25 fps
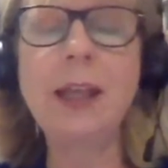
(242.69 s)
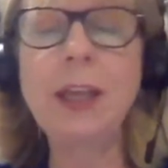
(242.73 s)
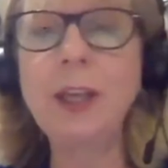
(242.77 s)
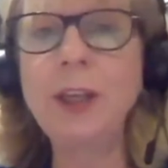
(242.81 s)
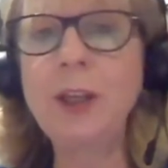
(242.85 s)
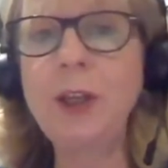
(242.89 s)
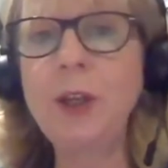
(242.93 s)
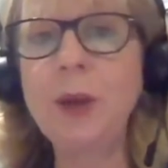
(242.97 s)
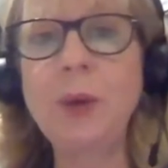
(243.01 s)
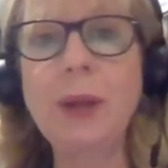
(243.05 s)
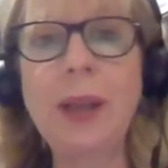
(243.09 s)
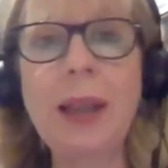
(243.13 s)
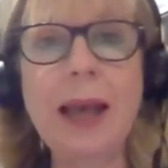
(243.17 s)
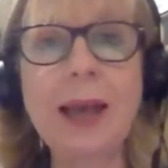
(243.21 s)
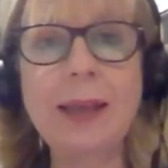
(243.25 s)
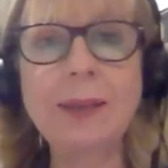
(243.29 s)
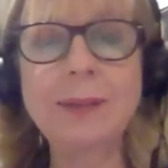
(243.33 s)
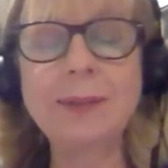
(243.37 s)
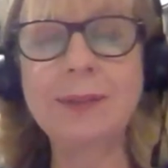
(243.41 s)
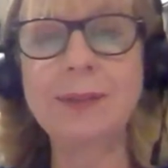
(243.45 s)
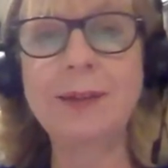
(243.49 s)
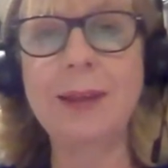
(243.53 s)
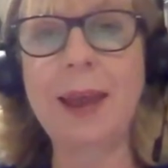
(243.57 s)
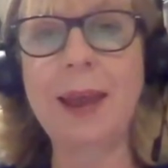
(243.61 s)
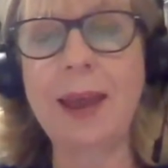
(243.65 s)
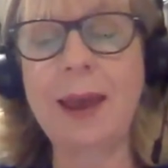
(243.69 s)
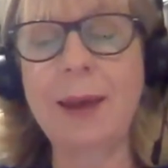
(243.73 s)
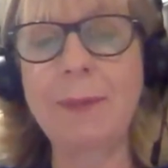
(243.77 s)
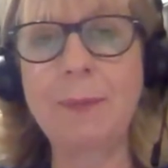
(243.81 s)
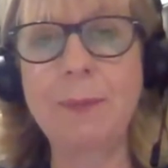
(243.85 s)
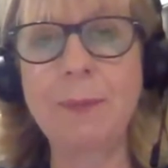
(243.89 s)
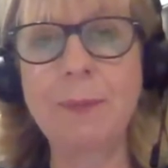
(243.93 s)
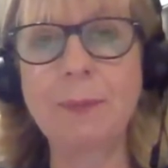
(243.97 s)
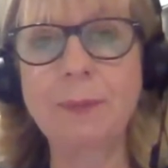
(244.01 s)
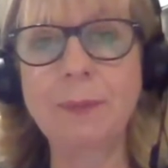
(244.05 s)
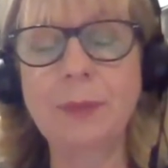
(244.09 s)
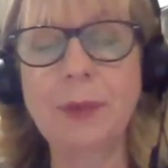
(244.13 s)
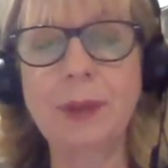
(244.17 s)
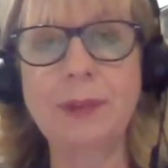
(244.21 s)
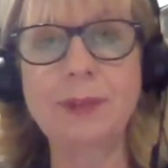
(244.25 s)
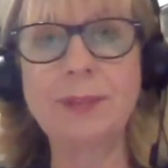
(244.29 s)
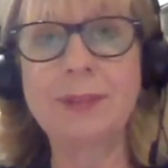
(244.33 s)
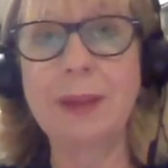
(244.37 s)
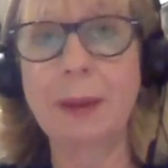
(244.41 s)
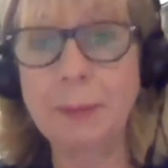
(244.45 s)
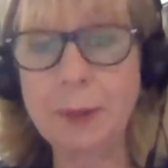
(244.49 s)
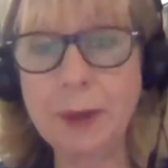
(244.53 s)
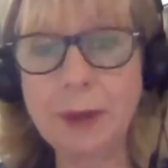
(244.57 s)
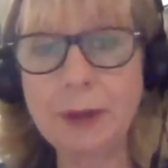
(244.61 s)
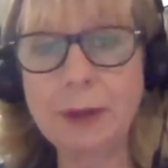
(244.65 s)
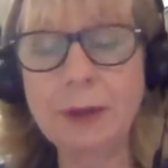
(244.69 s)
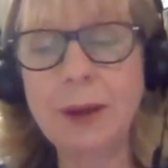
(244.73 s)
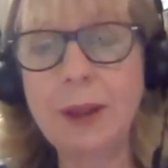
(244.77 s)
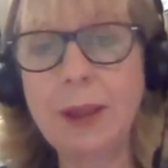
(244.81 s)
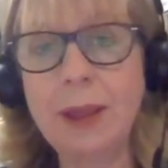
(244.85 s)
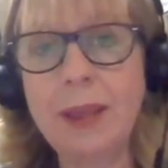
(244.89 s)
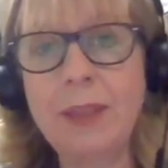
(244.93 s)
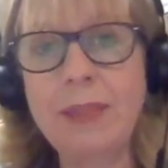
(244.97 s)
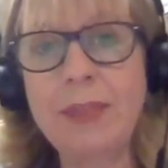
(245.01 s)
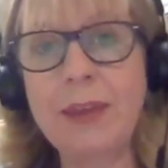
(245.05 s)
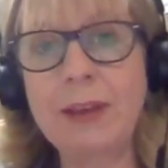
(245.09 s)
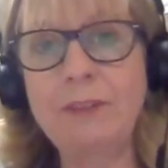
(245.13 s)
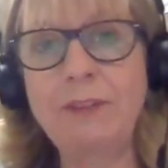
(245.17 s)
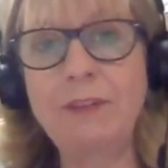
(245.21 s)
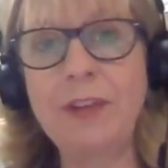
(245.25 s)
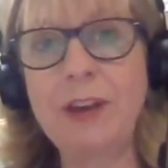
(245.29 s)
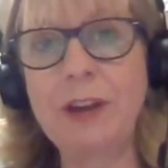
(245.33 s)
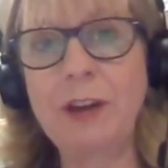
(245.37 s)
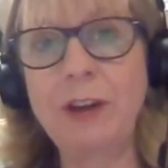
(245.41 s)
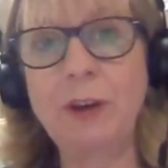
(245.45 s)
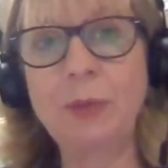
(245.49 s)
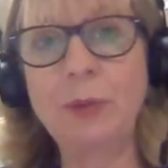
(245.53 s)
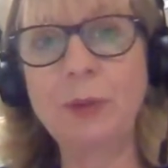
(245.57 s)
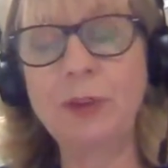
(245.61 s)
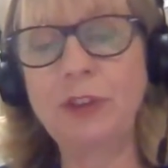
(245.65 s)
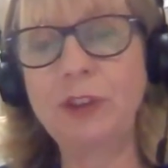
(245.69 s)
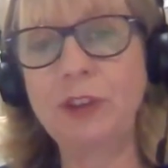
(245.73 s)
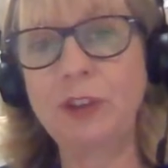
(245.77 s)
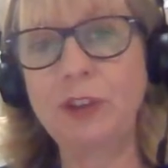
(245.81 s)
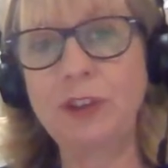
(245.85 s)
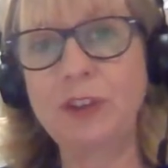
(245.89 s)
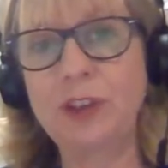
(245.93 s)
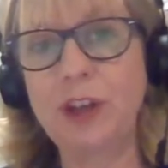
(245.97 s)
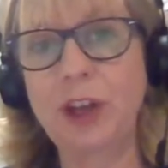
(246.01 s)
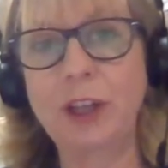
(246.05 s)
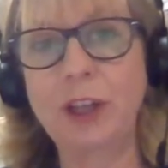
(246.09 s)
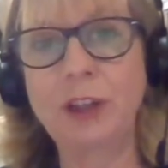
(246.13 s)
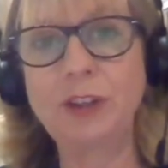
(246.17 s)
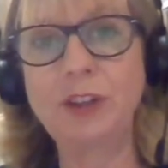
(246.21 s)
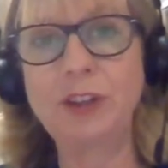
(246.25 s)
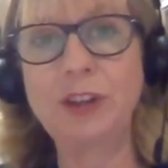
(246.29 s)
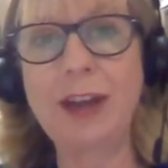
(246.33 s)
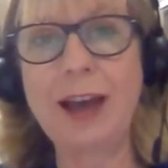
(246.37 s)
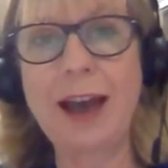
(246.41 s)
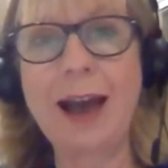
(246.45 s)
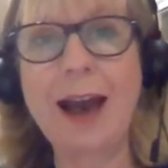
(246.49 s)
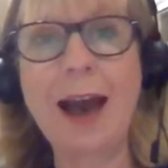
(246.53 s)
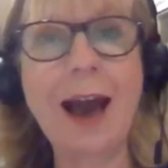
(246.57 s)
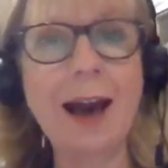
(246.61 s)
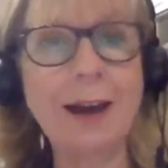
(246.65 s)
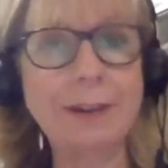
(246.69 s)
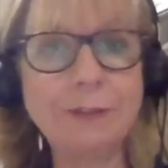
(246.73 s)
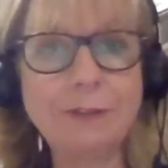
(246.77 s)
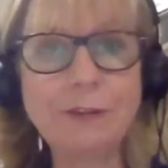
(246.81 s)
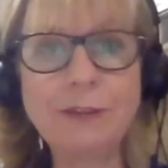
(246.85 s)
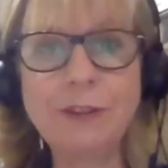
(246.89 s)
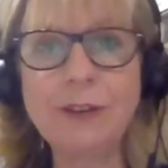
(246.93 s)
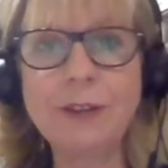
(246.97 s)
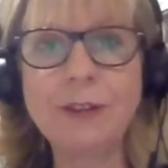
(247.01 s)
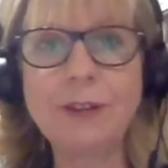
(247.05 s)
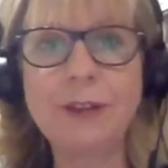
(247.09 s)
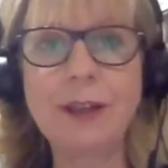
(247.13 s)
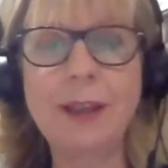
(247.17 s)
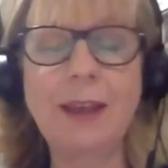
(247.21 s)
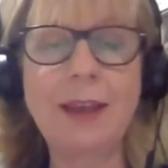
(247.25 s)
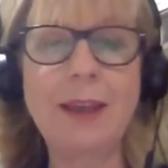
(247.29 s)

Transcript: You know, last summer, that figure was just down to a handful.